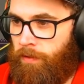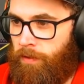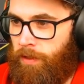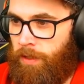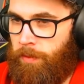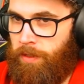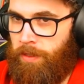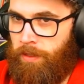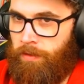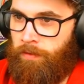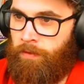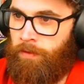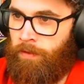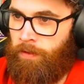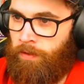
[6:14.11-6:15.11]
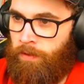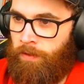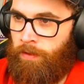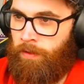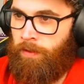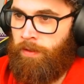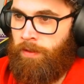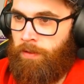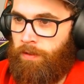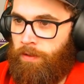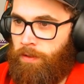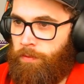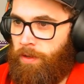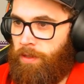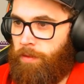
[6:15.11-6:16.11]
Yeah, we did.
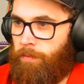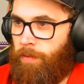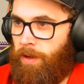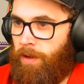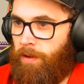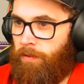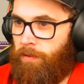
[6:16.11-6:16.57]
Because we had to pay our